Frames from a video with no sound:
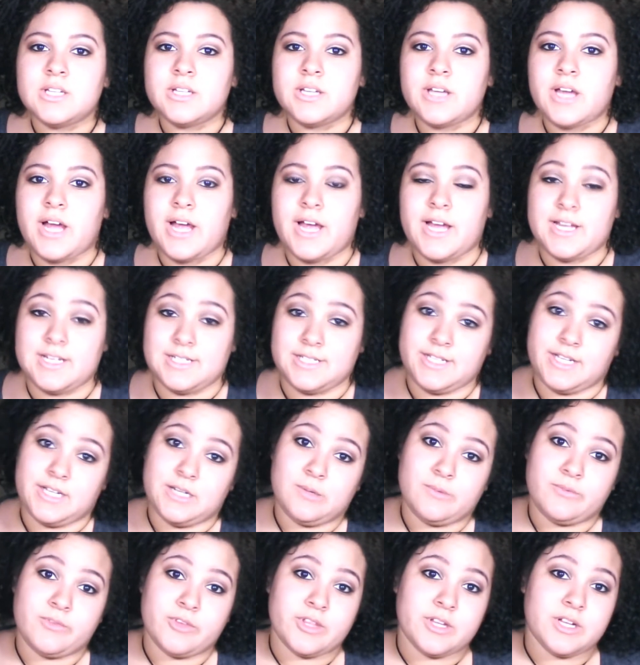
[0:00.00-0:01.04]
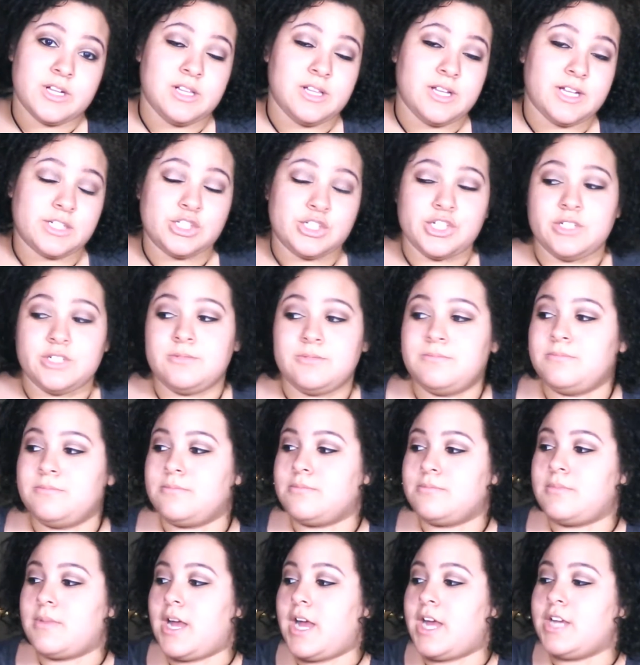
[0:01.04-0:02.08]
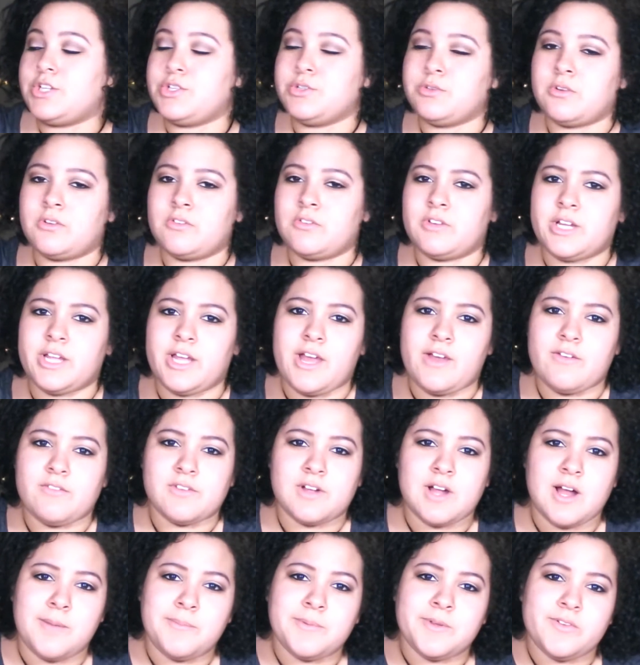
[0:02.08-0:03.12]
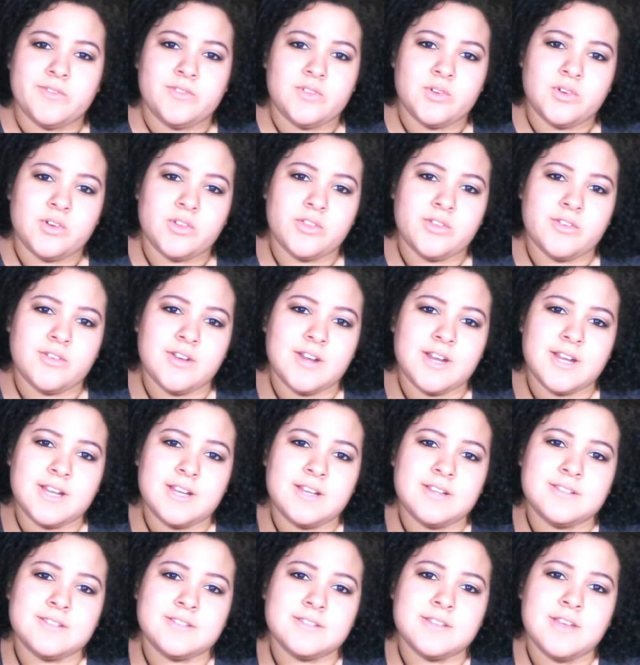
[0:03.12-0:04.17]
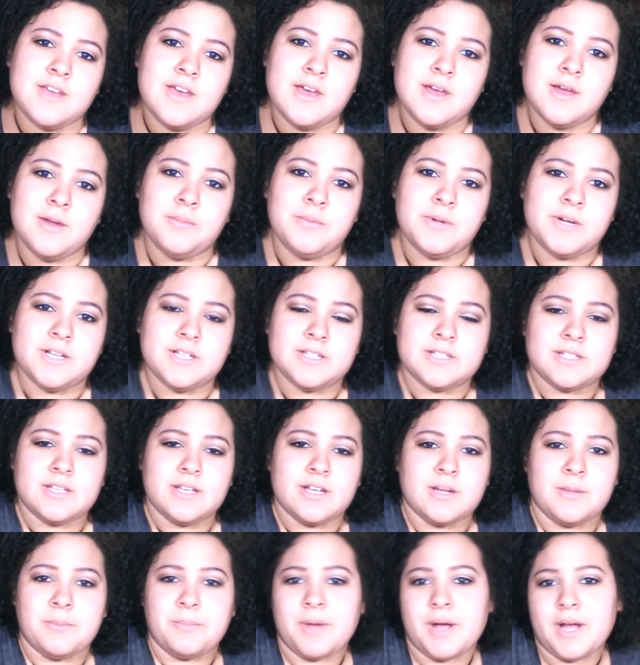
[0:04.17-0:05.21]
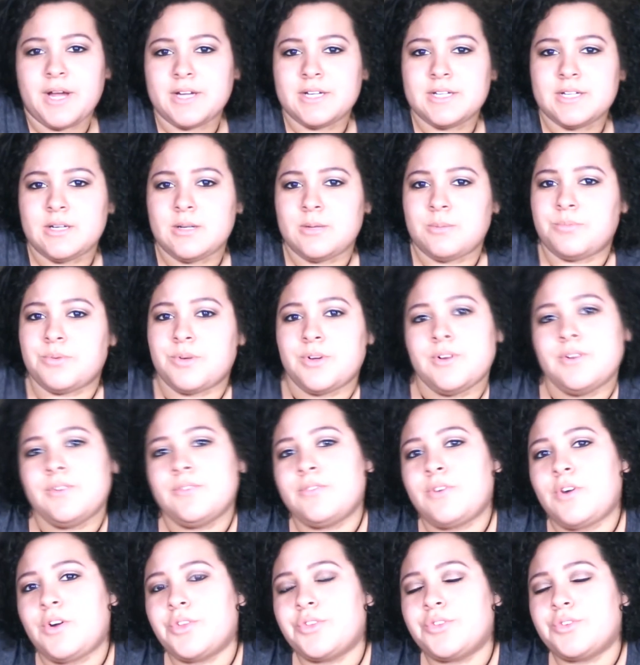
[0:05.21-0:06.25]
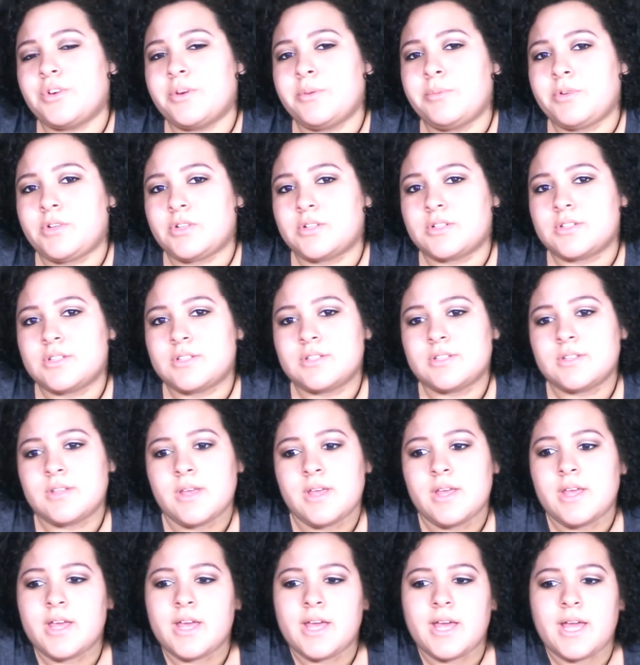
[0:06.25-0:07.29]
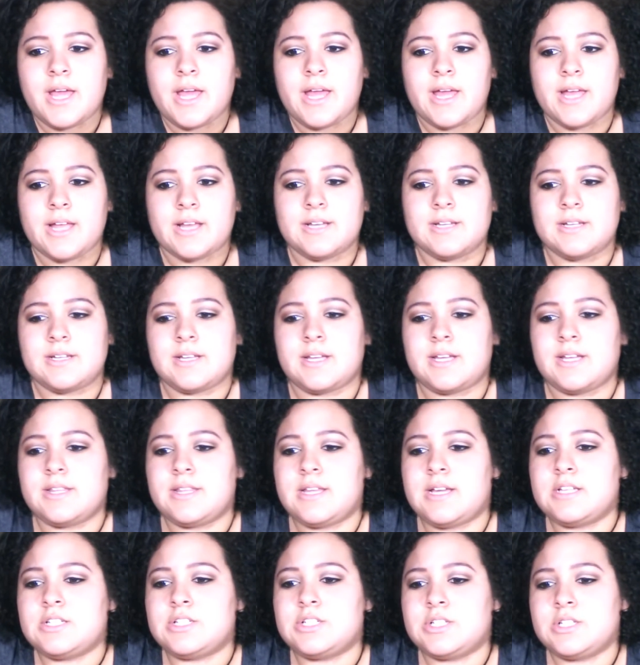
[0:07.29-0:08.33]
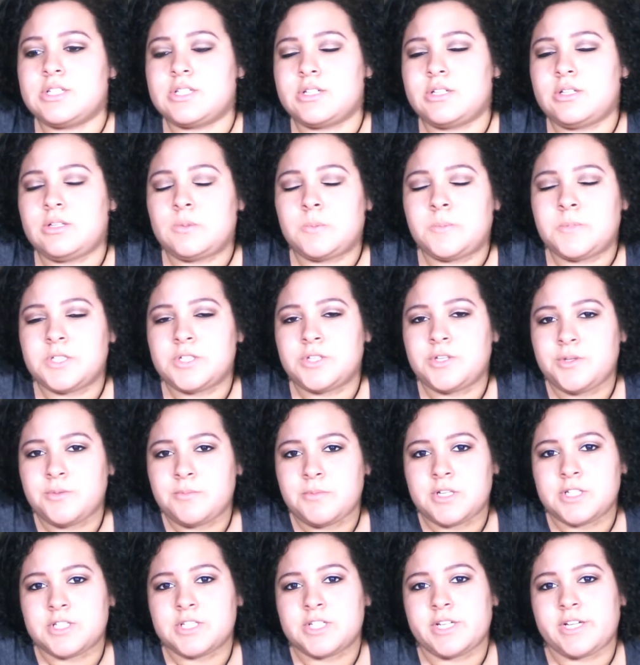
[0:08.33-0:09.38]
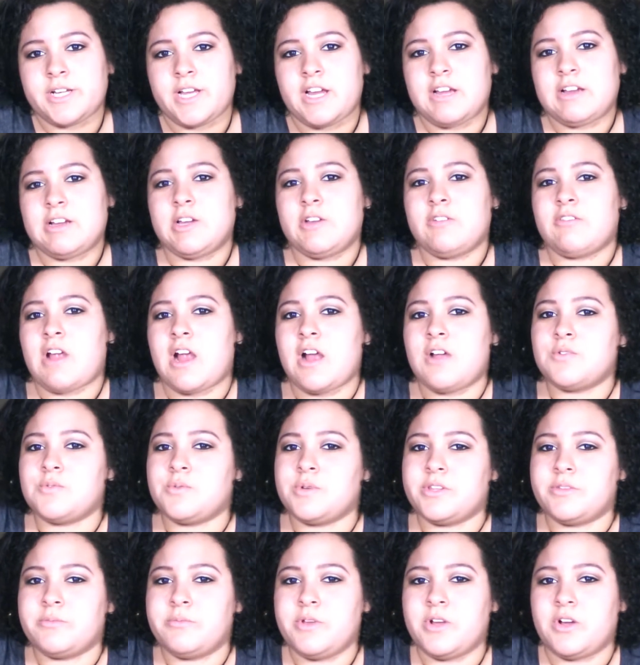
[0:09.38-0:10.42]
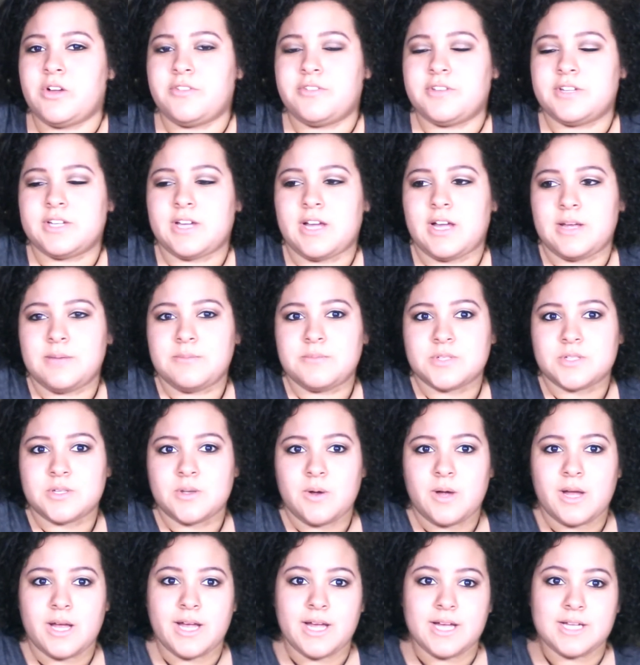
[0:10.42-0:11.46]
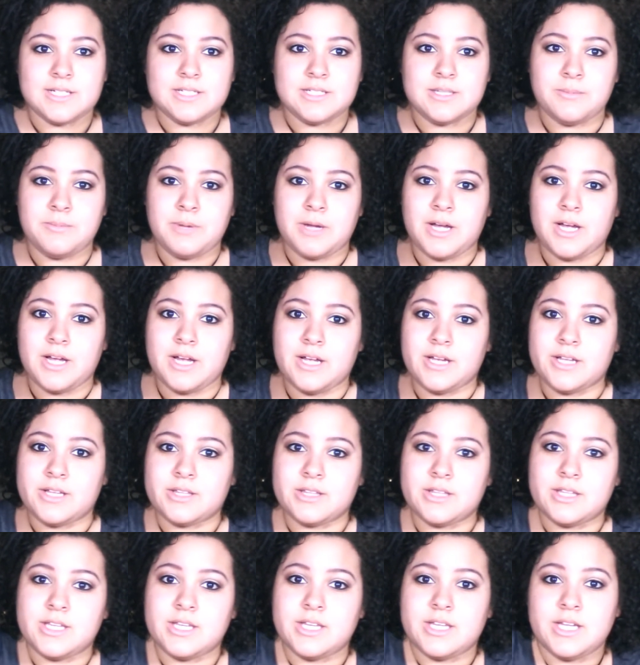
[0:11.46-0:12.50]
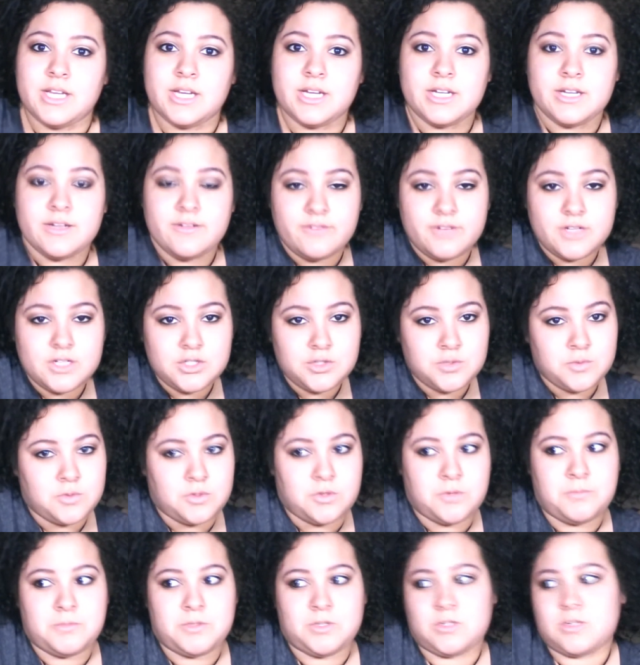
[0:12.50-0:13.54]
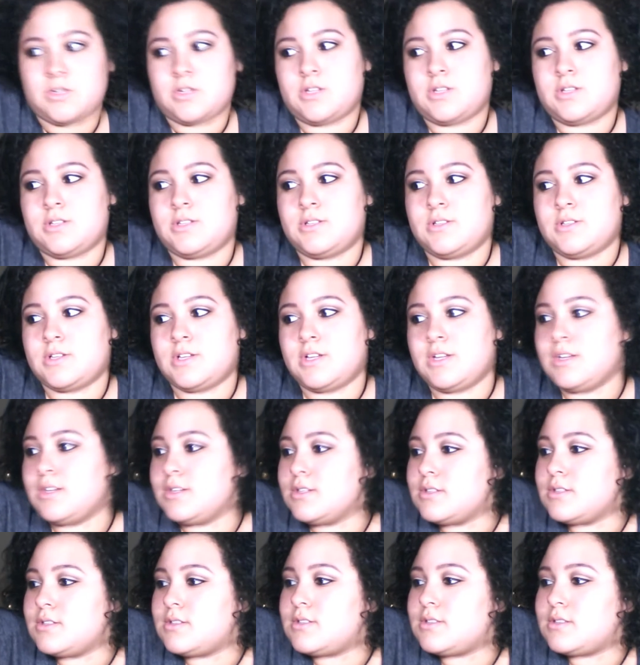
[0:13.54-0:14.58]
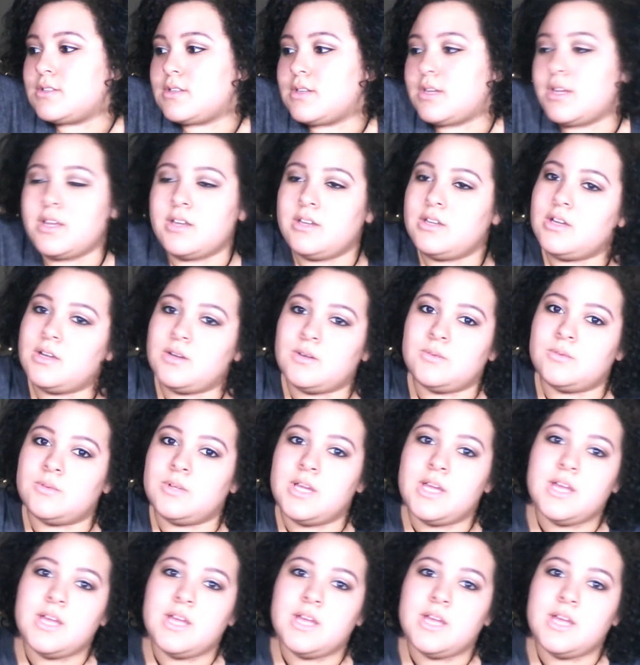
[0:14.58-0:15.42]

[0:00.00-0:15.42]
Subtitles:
I had to get them for the collection. I do already have a copy of Lord of the Rings, but it's like a bind up of all three books, and that's just a little bit too much to carry around with me all the time, so I had to buy the individual books, because, you know,